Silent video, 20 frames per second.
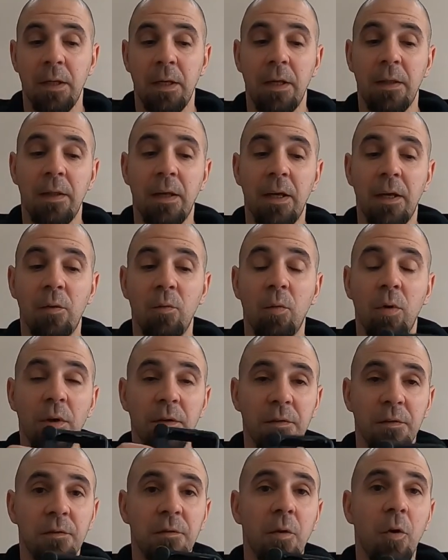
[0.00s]
And then
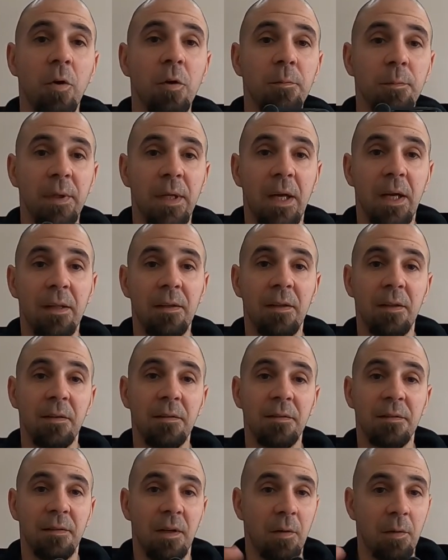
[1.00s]
what sold me on
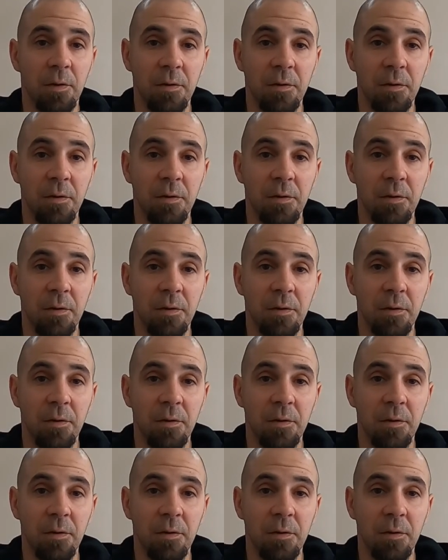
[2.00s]
this is I